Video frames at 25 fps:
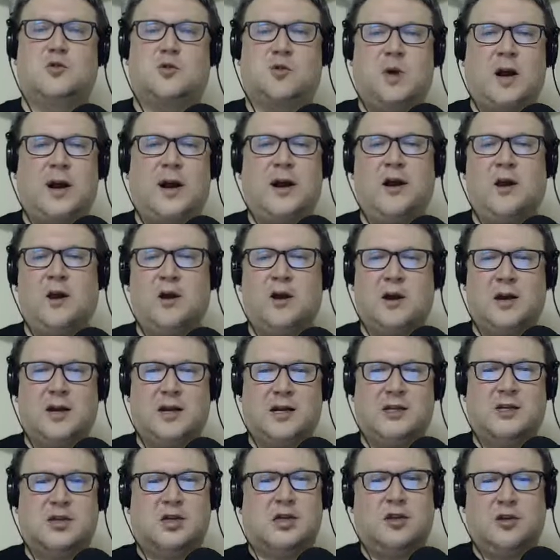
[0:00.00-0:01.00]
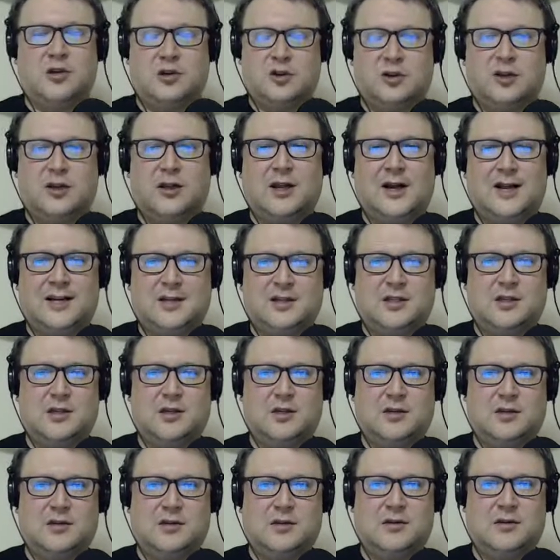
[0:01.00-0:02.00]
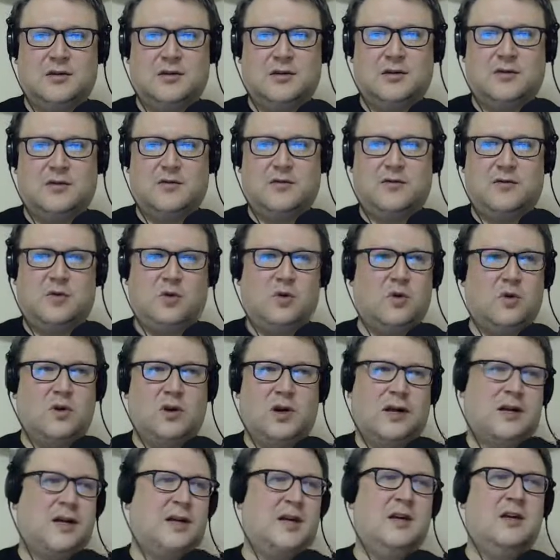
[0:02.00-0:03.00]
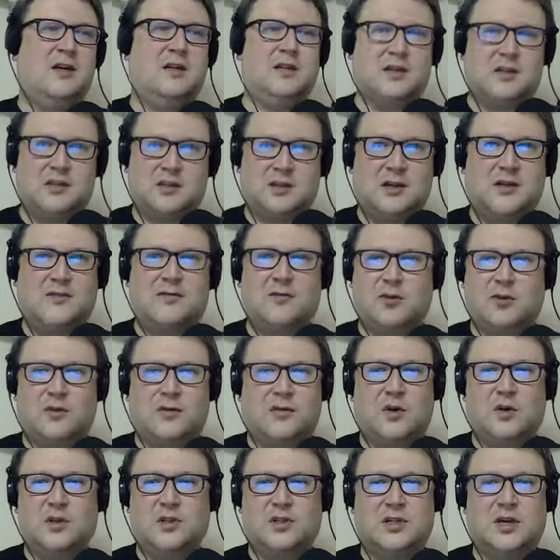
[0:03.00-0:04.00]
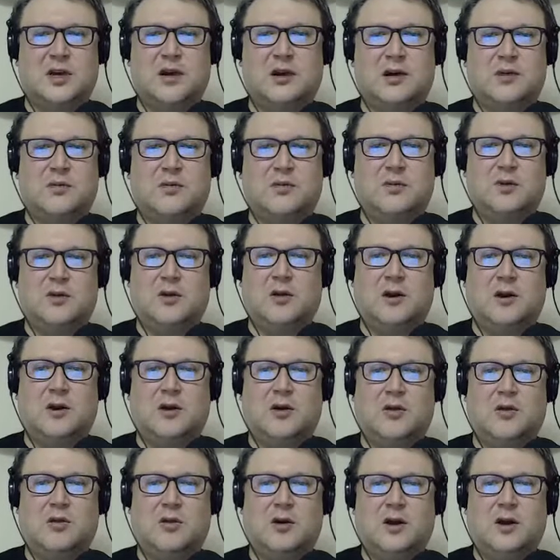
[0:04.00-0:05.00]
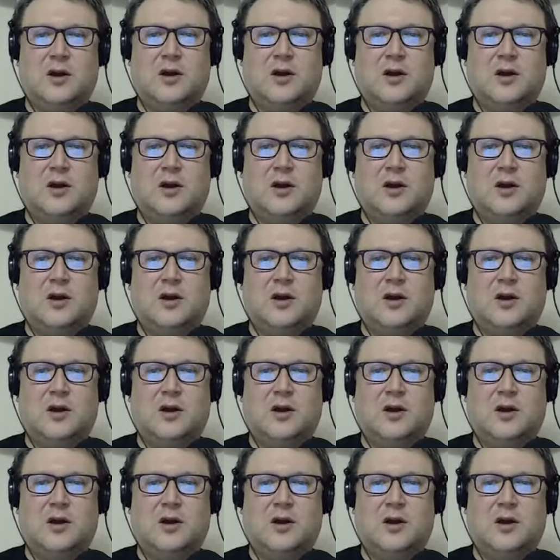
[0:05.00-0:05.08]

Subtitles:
rare, and it's a good lesson for a kid to see for the first time. You know,